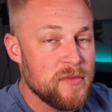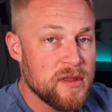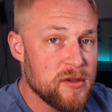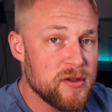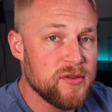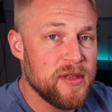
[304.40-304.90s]

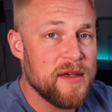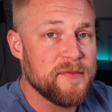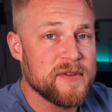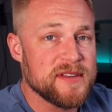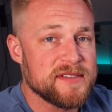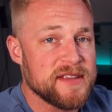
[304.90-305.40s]
You can do that
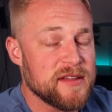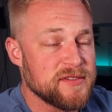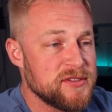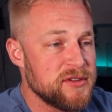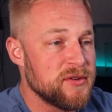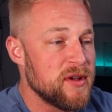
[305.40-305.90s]
for discount
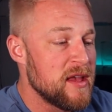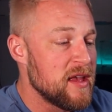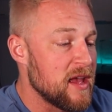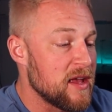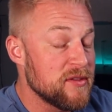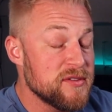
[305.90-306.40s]
too.
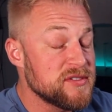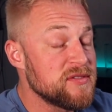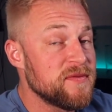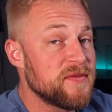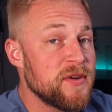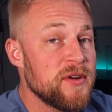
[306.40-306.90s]
And those
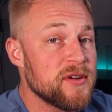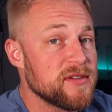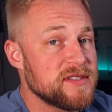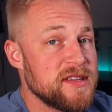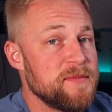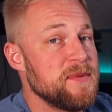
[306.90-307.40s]

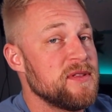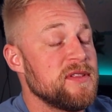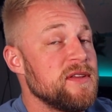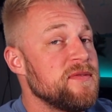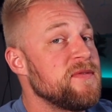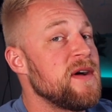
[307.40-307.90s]
convert
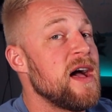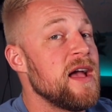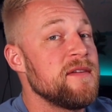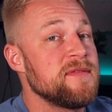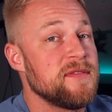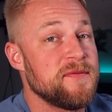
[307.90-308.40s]
typically
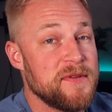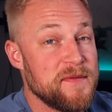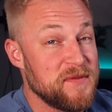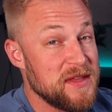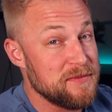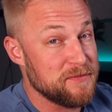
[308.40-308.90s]
5 to
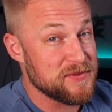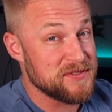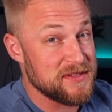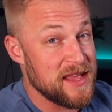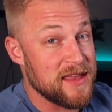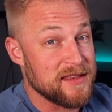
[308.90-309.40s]

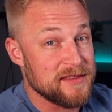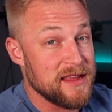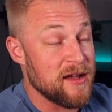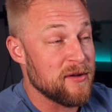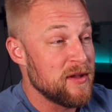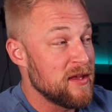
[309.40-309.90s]
15%.
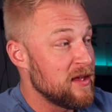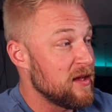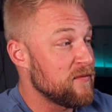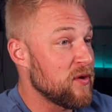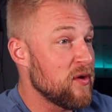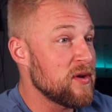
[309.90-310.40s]
Now,
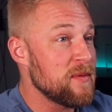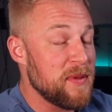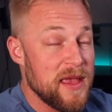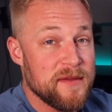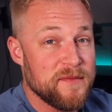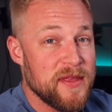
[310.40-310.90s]
if you're already
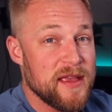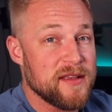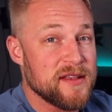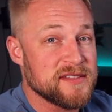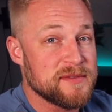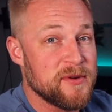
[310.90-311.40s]
paying for that
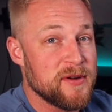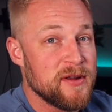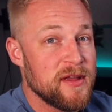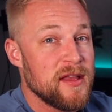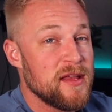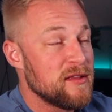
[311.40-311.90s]

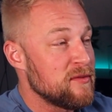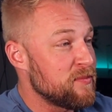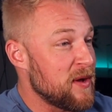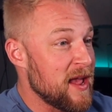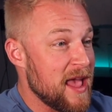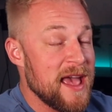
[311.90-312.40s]
customer,
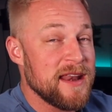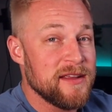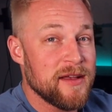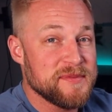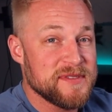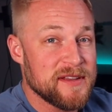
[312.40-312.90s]
by adding
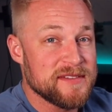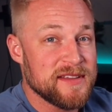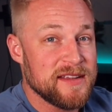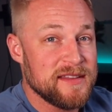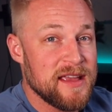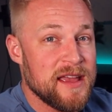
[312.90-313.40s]
upsells
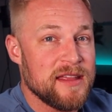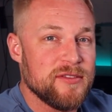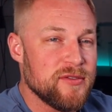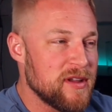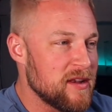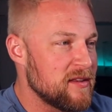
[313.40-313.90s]
like that,
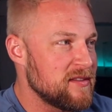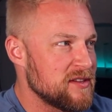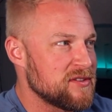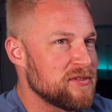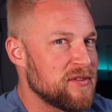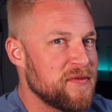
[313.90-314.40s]
you'll get an
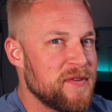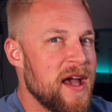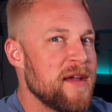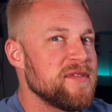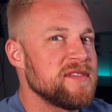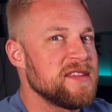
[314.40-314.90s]
additional
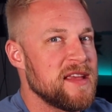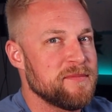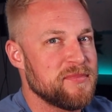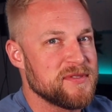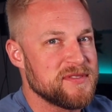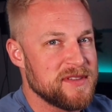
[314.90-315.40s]
5 to
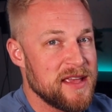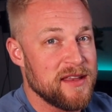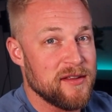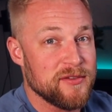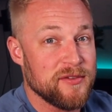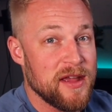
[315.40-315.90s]
10%
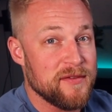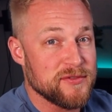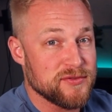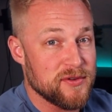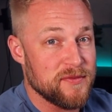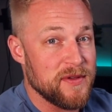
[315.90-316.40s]
on your
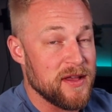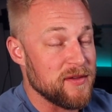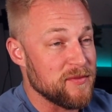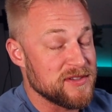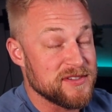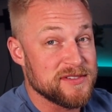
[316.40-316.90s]
average order value,
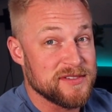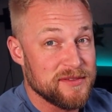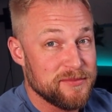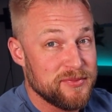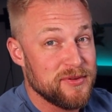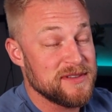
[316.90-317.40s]
which is
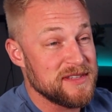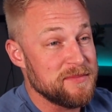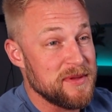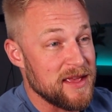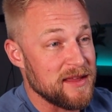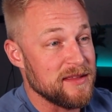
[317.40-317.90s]
pretty
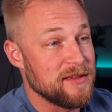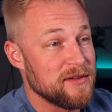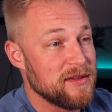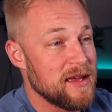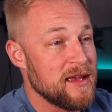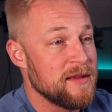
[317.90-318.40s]
big,
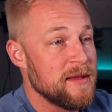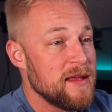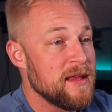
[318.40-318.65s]
okay?